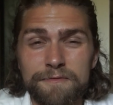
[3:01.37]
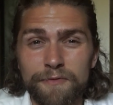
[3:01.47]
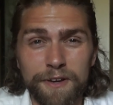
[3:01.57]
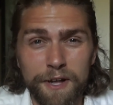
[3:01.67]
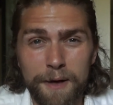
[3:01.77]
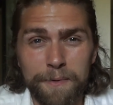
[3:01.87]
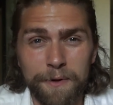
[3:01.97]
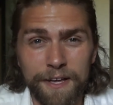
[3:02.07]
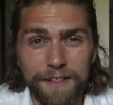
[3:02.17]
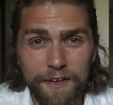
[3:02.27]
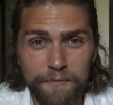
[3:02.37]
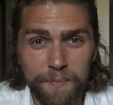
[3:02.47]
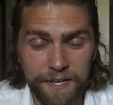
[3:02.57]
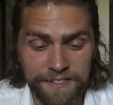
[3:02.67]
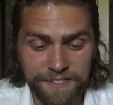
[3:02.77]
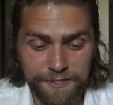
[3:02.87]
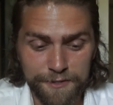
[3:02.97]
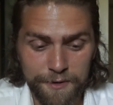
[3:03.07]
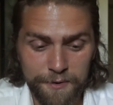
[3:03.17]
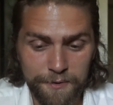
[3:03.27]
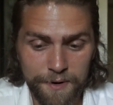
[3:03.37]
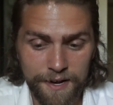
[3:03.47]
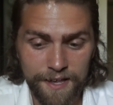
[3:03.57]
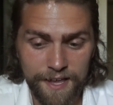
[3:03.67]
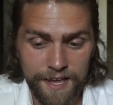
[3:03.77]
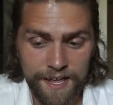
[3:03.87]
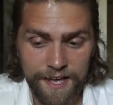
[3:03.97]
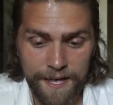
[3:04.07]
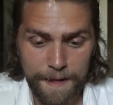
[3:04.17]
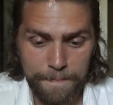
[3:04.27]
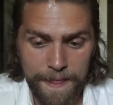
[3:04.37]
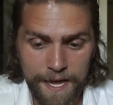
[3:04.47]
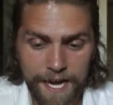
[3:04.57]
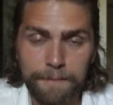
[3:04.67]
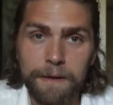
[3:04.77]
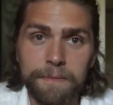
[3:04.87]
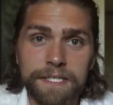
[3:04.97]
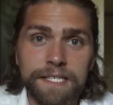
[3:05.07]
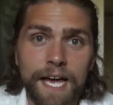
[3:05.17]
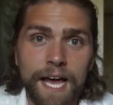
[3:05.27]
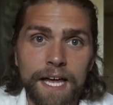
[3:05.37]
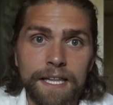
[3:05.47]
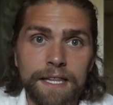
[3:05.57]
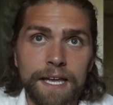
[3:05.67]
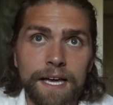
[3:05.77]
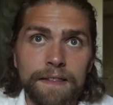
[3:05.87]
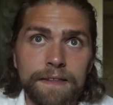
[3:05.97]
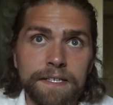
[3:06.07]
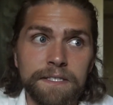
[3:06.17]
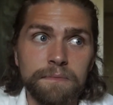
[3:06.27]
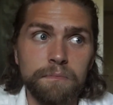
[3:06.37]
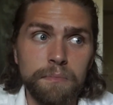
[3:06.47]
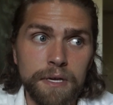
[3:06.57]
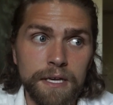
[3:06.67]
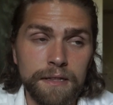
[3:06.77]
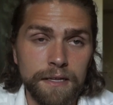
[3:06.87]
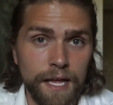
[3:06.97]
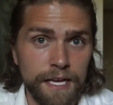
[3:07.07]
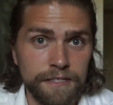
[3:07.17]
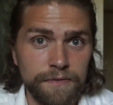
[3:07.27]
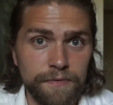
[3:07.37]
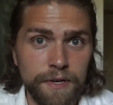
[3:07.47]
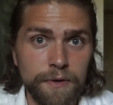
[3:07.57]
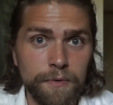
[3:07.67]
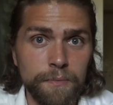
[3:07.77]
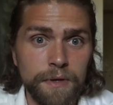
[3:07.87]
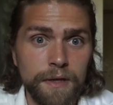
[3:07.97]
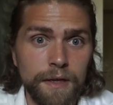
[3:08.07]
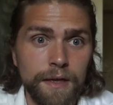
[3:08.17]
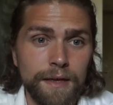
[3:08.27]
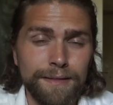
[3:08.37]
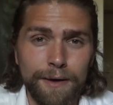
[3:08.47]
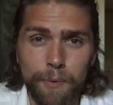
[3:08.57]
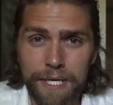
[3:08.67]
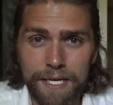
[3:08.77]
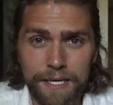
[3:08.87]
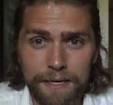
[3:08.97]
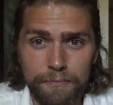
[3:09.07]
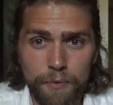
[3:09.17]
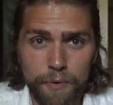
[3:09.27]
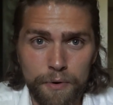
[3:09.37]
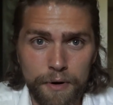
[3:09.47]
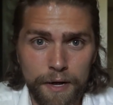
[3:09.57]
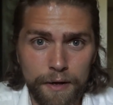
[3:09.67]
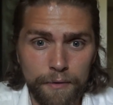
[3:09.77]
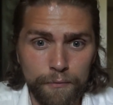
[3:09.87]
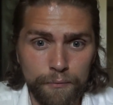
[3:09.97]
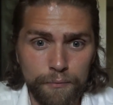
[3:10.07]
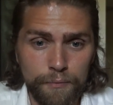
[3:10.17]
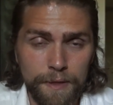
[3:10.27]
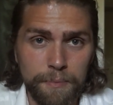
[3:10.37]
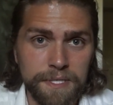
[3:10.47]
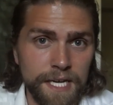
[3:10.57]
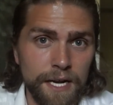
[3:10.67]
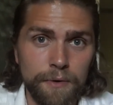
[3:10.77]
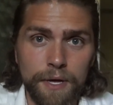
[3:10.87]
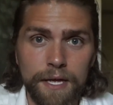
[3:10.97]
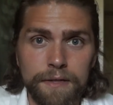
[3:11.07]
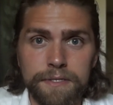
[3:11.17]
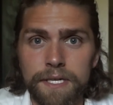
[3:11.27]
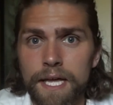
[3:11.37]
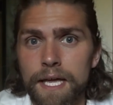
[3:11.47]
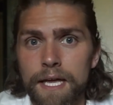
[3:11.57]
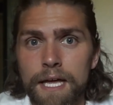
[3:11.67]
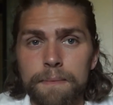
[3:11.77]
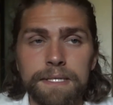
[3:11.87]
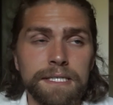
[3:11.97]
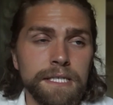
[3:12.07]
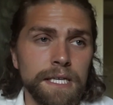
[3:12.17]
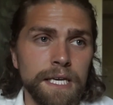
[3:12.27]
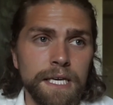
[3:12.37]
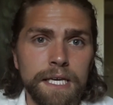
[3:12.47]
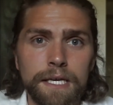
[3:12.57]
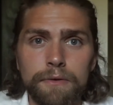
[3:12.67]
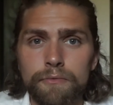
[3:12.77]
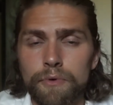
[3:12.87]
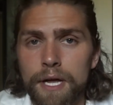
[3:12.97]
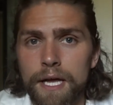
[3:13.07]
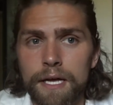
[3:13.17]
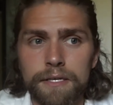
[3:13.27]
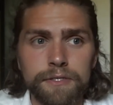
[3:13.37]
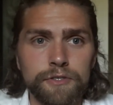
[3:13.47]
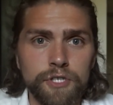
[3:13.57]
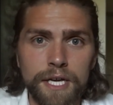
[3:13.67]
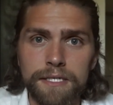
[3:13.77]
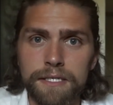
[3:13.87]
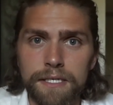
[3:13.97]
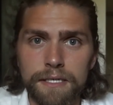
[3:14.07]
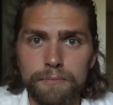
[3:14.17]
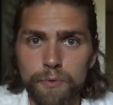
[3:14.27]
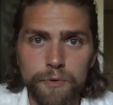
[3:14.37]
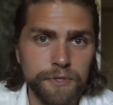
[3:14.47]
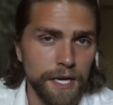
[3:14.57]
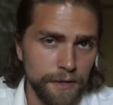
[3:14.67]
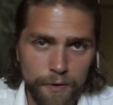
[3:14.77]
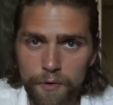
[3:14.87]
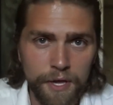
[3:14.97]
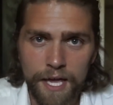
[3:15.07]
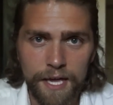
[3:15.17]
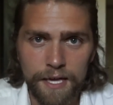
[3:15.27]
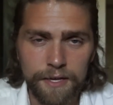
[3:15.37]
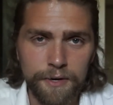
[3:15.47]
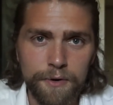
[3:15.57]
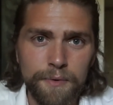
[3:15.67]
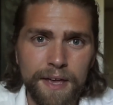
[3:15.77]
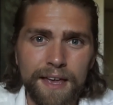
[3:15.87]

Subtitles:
phenomenal. I love Buzz, and so it kind of made me sad that this being the last film, that we didn't get more of the Potato Heads and Ham and Slinky, Rex, Jessie, Bullseye, the whole gang, And